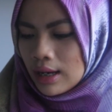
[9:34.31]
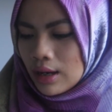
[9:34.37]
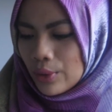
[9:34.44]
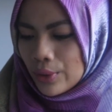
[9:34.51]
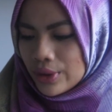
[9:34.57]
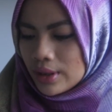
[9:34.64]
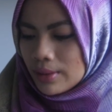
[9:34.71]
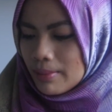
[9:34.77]

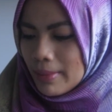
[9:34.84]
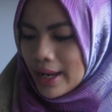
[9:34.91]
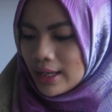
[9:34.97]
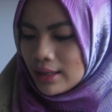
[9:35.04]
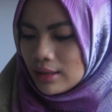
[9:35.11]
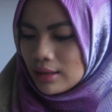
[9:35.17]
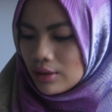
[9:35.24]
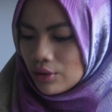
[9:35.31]
or the
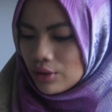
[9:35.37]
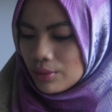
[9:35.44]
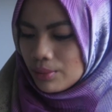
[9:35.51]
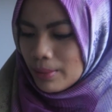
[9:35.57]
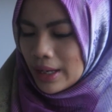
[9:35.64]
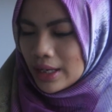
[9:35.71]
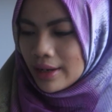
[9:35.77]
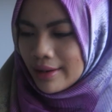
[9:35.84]
man, or the
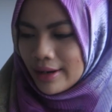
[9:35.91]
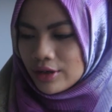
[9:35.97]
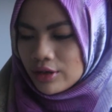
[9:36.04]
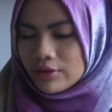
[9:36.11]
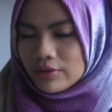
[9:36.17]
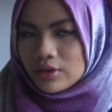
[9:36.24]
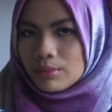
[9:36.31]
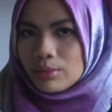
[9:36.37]
main character
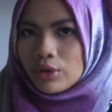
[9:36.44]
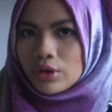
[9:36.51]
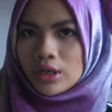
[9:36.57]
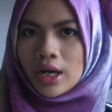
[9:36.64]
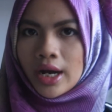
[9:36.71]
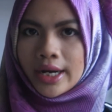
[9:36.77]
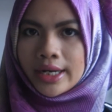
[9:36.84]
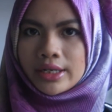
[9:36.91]
of the
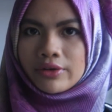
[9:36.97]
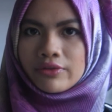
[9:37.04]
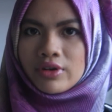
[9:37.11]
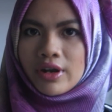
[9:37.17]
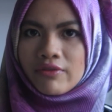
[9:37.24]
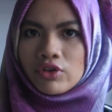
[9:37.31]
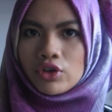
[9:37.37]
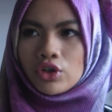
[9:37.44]
book kind of
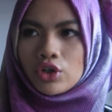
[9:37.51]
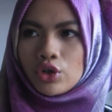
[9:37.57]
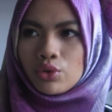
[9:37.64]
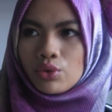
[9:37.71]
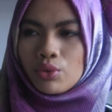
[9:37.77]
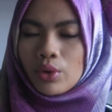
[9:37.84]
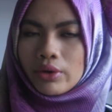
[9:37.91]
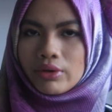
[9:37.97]
never knew
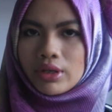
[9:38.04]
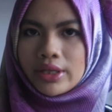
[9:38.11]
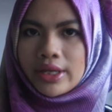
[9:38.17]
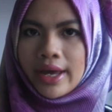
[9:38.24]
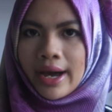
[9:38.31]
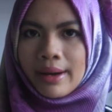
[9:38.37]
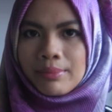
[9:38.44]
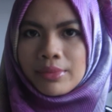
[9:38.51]
what really
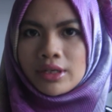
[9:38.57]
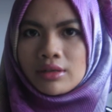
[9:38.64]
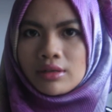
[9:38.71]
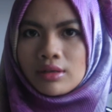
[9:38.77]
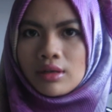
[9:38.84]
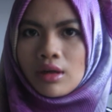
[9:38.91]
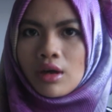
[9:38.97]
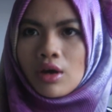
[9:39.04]
happened,
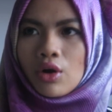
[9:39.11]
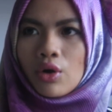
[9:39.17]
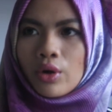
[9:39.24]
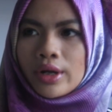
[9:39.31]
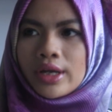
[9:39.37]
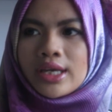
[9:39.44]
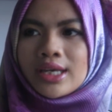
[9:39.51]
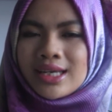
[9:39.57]
or
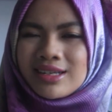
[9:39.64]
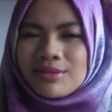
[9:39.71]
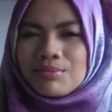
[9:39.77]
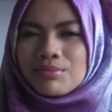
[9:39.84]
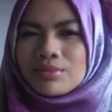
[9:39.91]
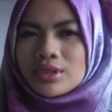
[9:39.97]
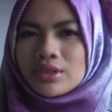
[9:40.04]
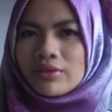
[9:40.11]
he
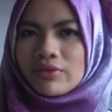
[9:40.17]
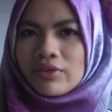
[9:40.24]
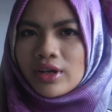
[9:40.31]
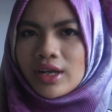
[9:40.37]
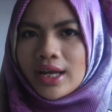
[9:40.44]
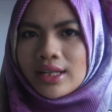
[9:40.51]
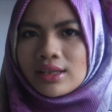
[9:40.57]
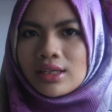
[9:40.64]
keeps
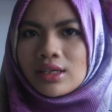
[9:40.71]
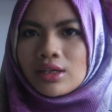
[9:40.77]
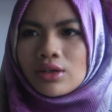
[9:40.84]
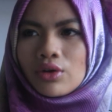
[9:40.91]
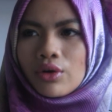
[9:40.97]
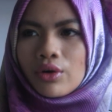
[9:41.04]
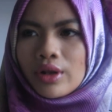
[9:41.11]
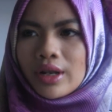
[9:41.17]

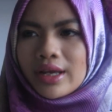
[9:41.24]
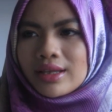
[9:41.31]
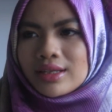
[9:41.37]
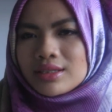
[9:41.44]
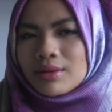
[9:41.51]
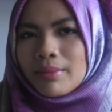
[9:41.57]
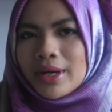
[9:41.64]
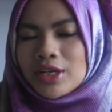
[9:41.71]
forgetting, or like
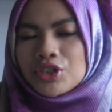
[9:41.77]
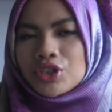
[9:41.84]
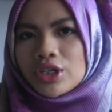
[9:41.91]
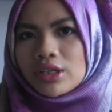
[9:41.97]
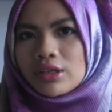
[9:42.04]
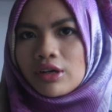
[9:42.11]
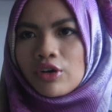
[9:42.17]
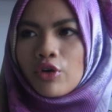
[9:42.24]
there's a magic
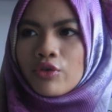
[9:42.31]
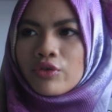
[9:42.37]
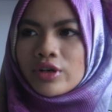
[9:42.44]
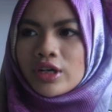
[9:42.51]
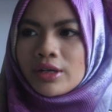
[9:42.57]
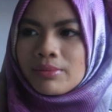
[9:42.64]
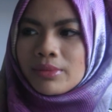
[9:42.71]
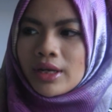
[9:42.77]
over
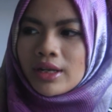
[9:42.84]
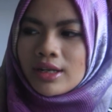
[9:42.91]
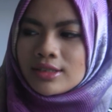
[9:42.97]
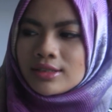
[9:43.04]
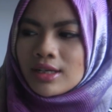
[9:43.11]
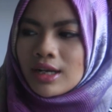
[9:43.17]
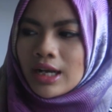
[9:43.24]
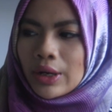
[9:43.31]
him that
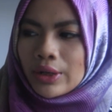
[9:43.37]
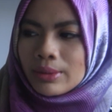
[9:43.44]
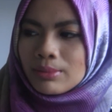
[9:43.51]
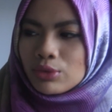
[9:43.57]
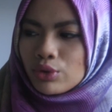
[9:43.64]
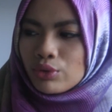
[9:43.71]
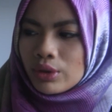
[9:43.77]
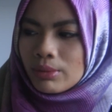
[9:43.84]
doesn't allow
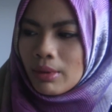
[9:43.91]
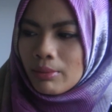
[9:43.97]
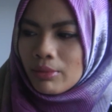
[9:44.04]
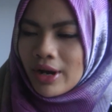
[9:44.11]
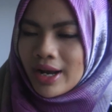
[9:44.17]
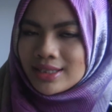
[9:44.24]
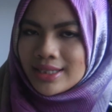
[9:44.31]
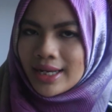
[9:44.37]
him to remember
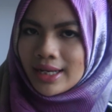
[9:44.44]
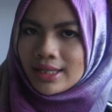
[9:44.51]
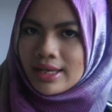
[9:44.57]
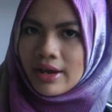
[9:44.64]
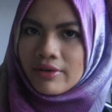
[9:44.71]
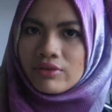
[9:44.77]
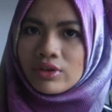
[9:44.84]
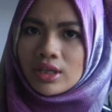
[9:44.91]

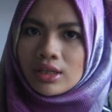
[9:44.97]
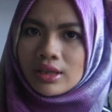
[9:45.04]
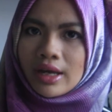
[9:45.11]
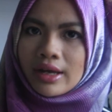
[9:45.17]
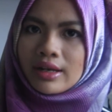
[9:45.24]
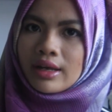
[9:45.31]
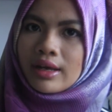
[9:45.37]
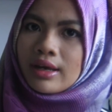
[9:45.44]
exactly everything
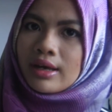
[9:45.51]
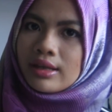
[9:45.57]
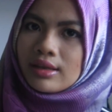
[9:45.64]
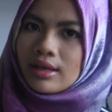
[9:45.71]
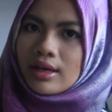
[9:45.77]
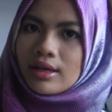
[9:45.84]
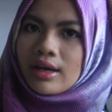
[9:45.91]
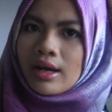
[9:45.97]
that
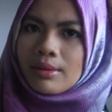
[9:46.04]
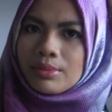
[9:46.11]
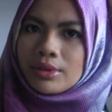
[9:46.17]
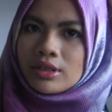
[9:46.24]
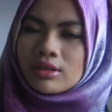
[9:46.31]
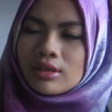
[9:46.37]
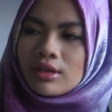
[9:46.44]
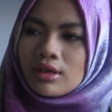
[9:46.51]
had
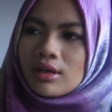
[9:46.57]
happened.